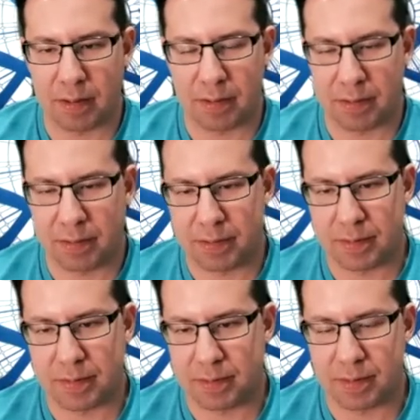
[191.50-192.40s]

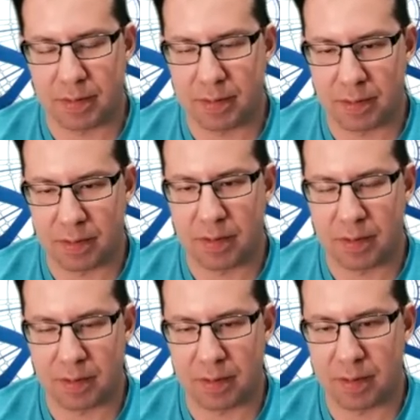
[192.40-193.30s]

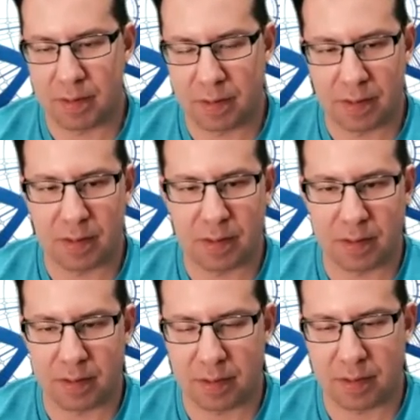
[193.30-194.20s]

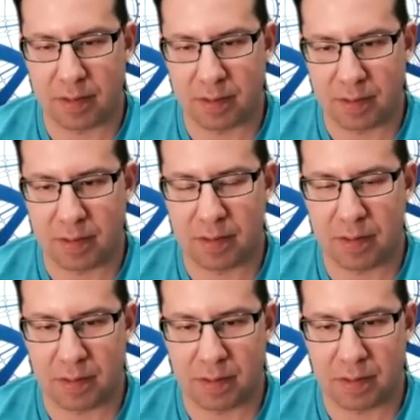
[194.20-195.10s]

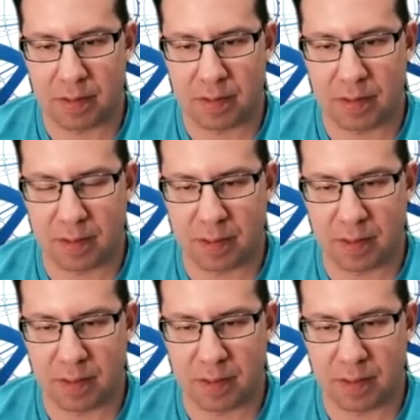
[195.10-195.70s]
The person shown says nothing.